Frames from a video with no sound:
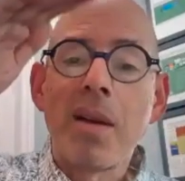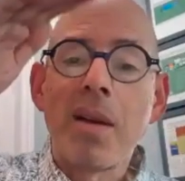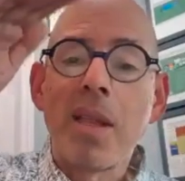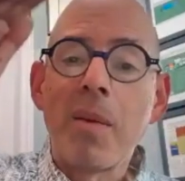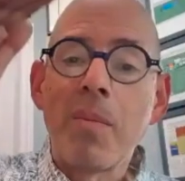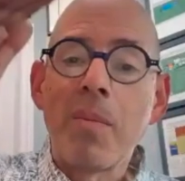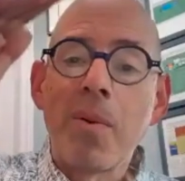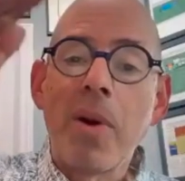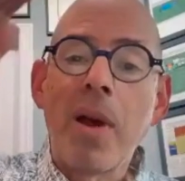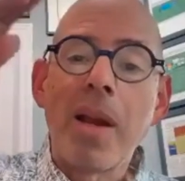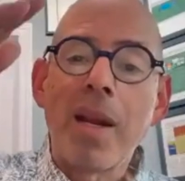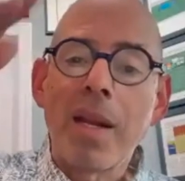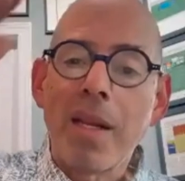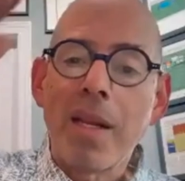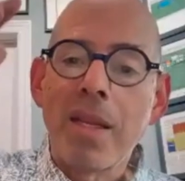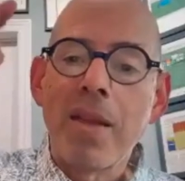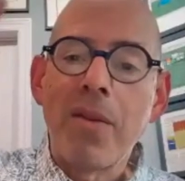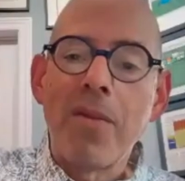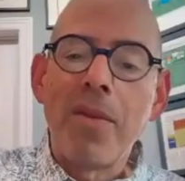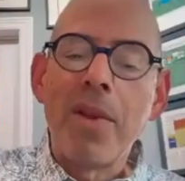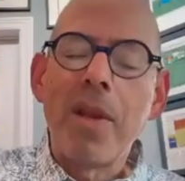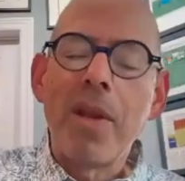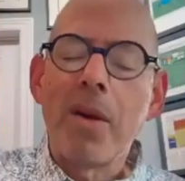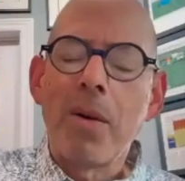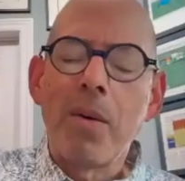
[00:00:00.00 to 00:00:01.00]

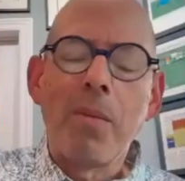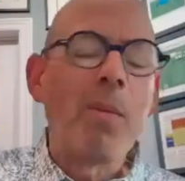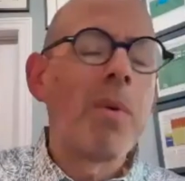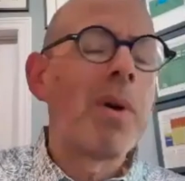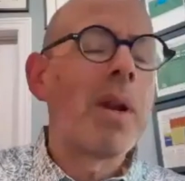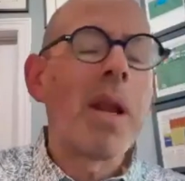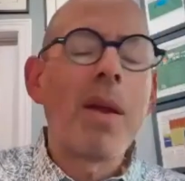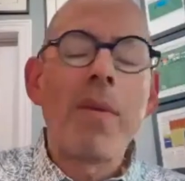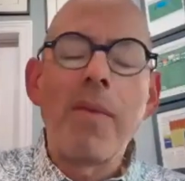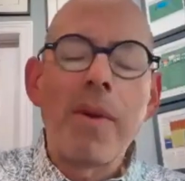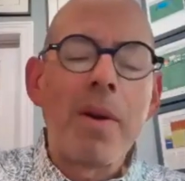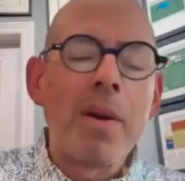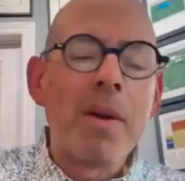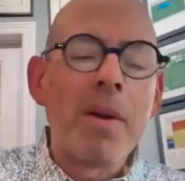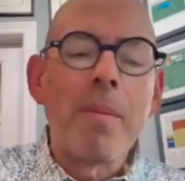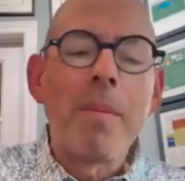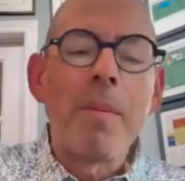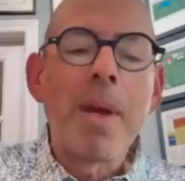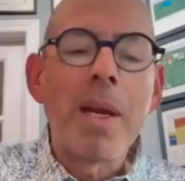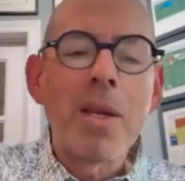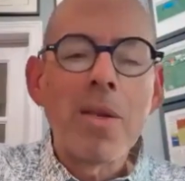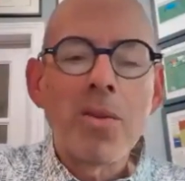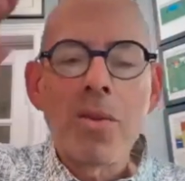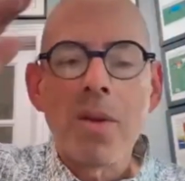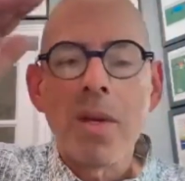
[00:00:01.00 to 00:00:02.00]
productivity or whatever you're
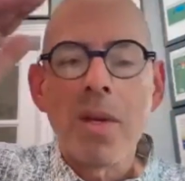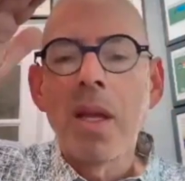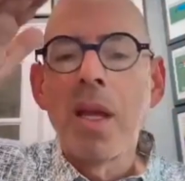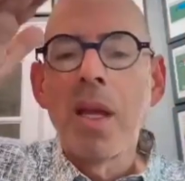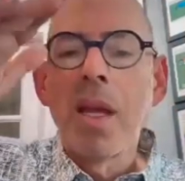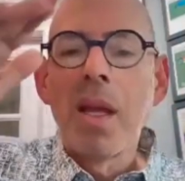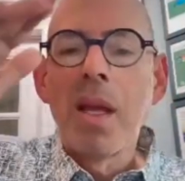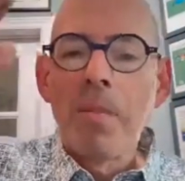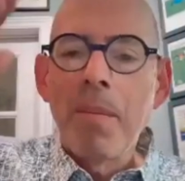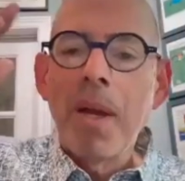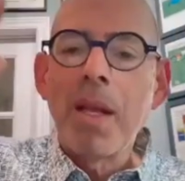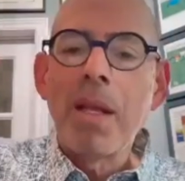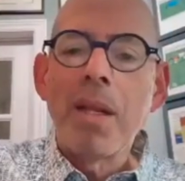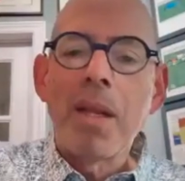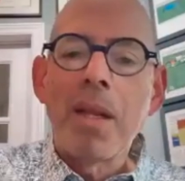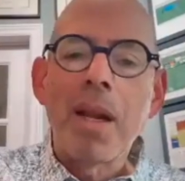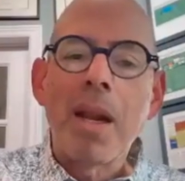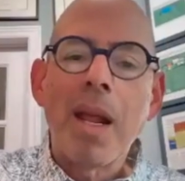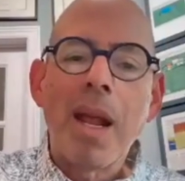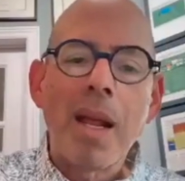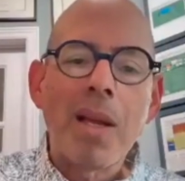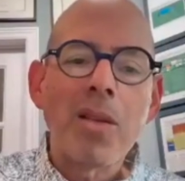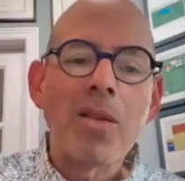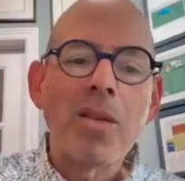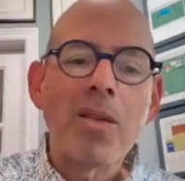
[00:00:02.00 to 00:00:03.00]
measuring might not
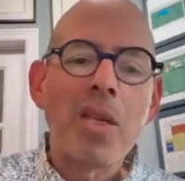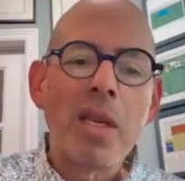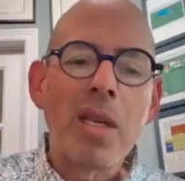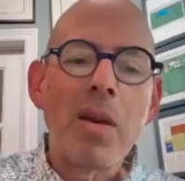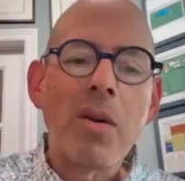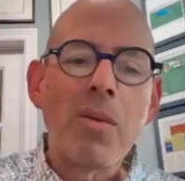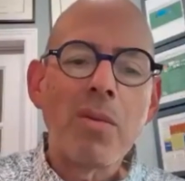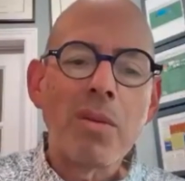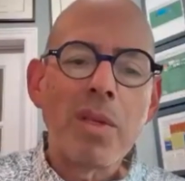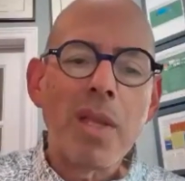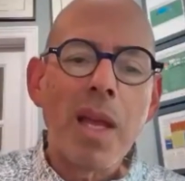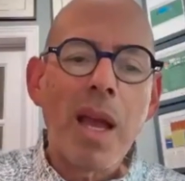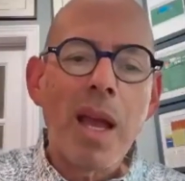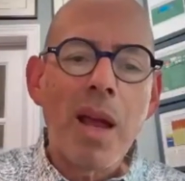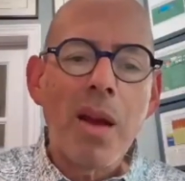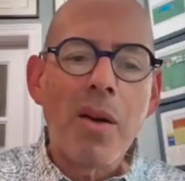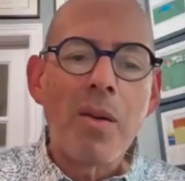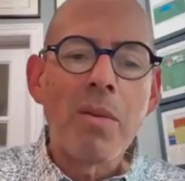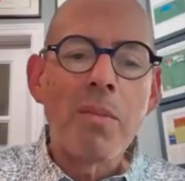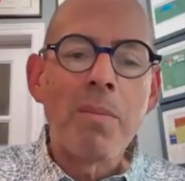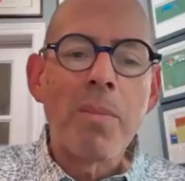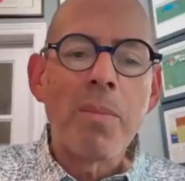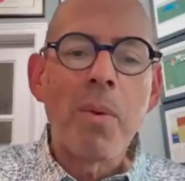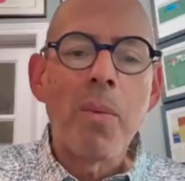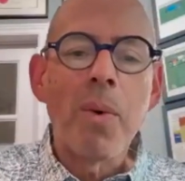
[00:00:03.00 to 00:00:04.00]
actually go down,
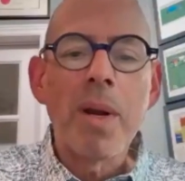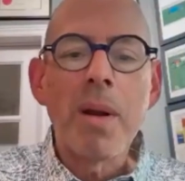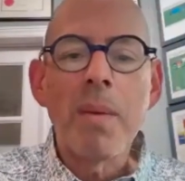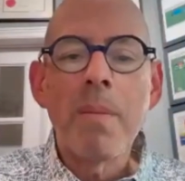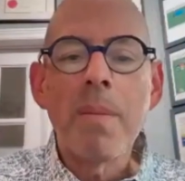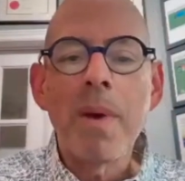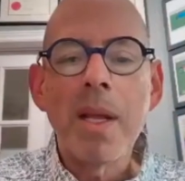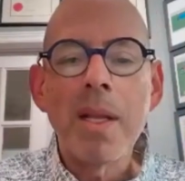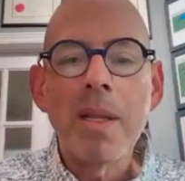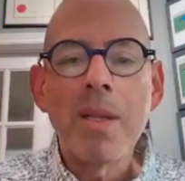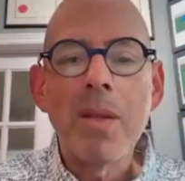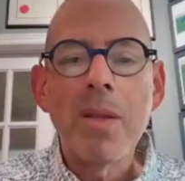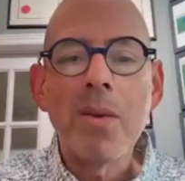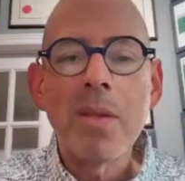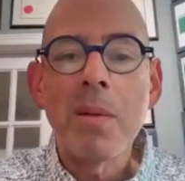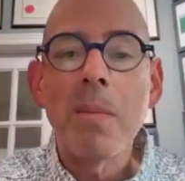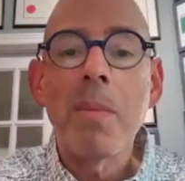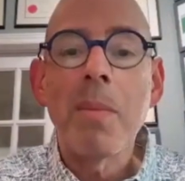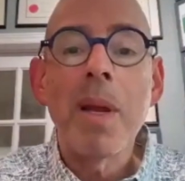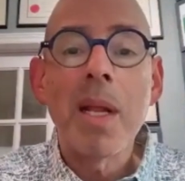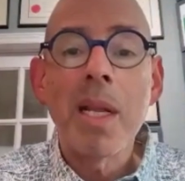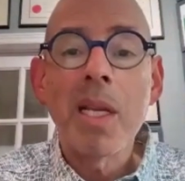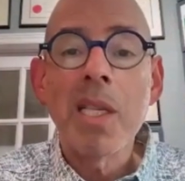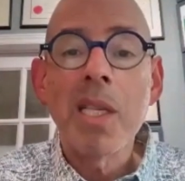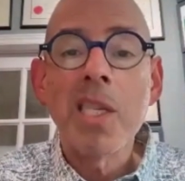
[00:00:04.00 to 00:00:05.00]
but what it might do is it might
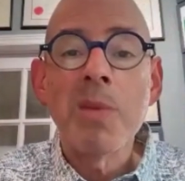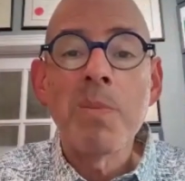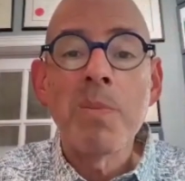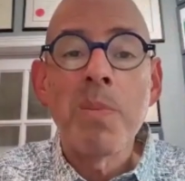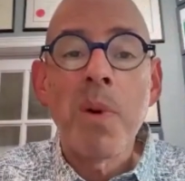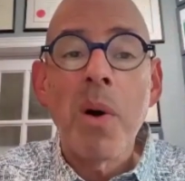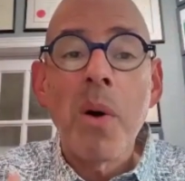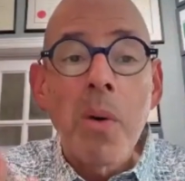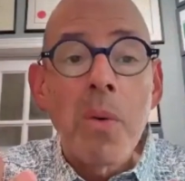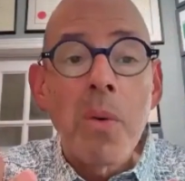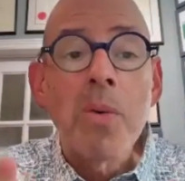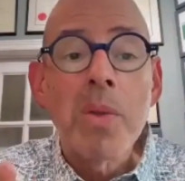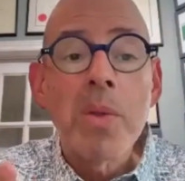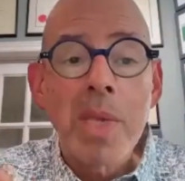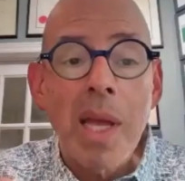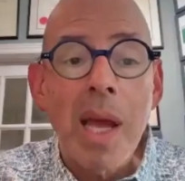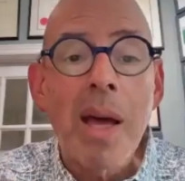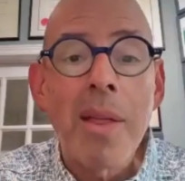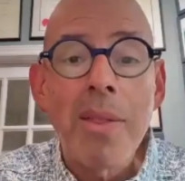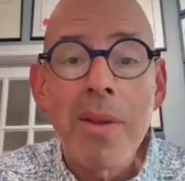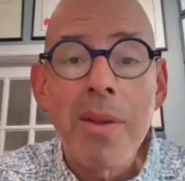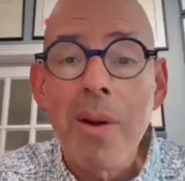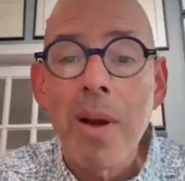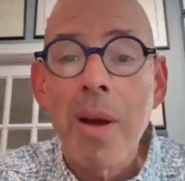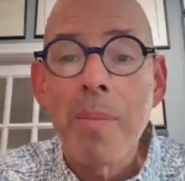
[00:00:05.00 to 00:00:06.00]
expose
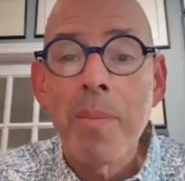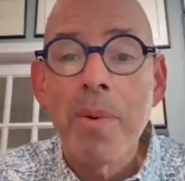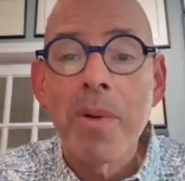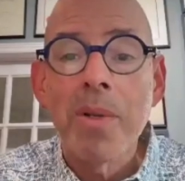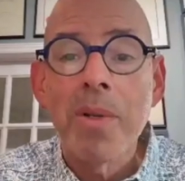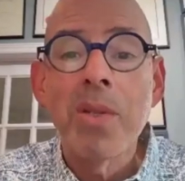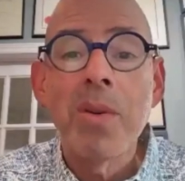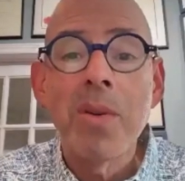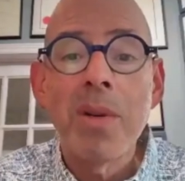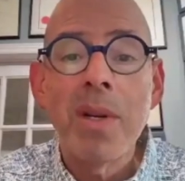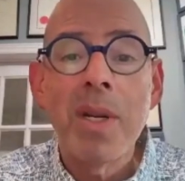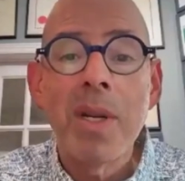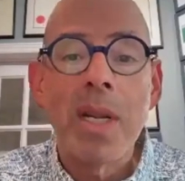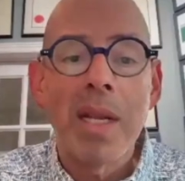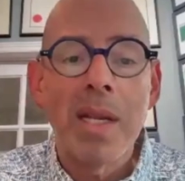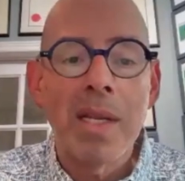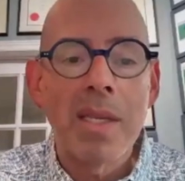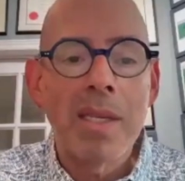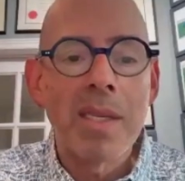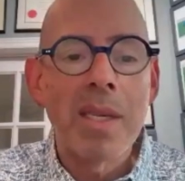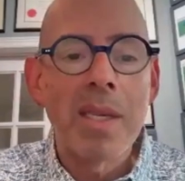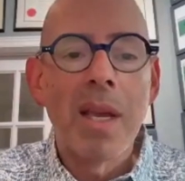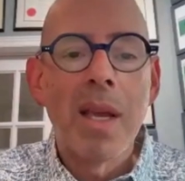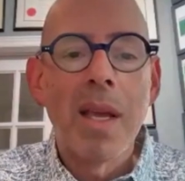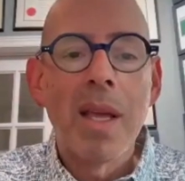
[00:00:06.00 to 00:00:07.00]
other opportunities
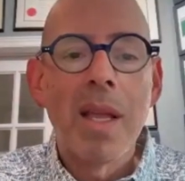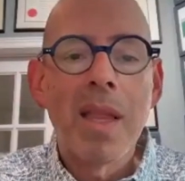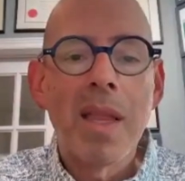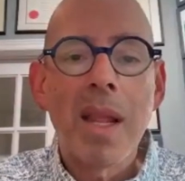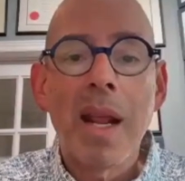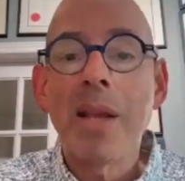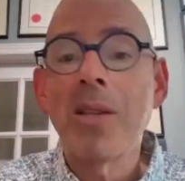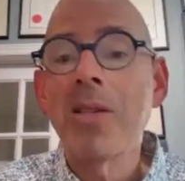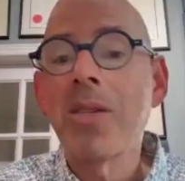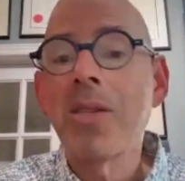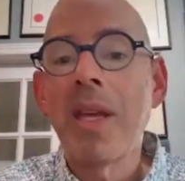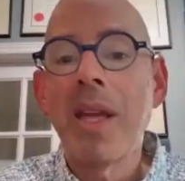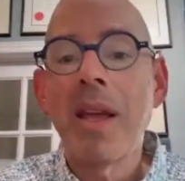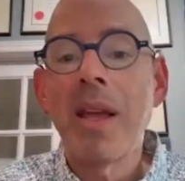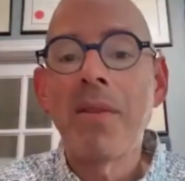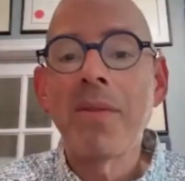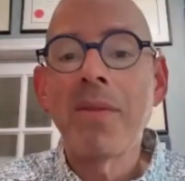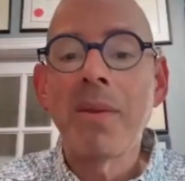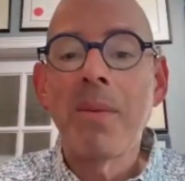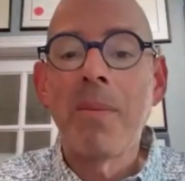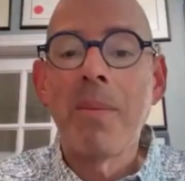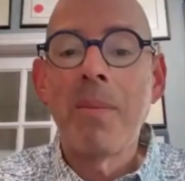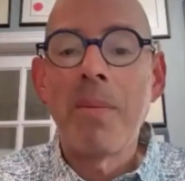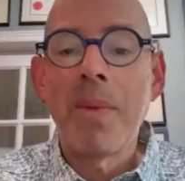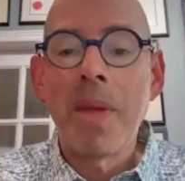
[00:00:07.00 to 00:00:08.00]
that actually have
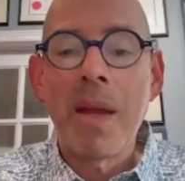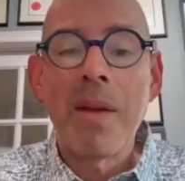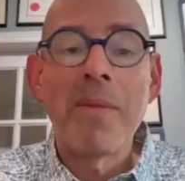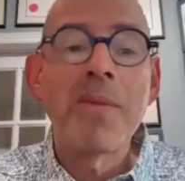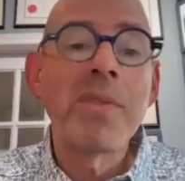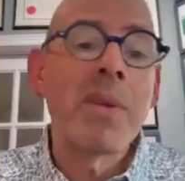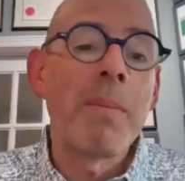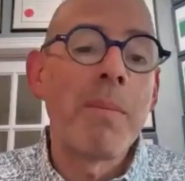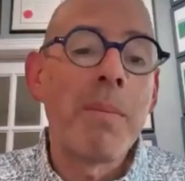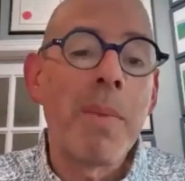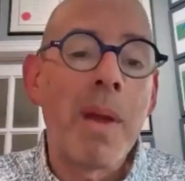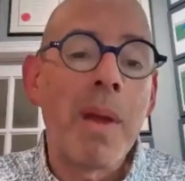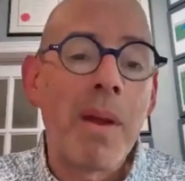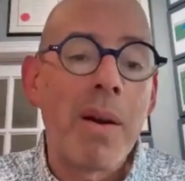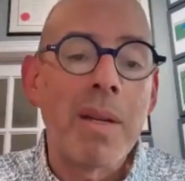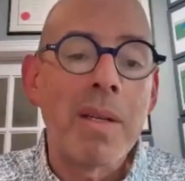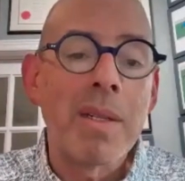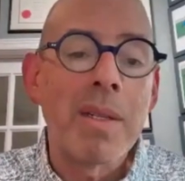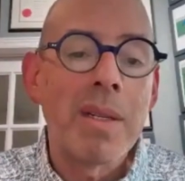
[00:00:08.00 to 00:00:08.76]
some merit.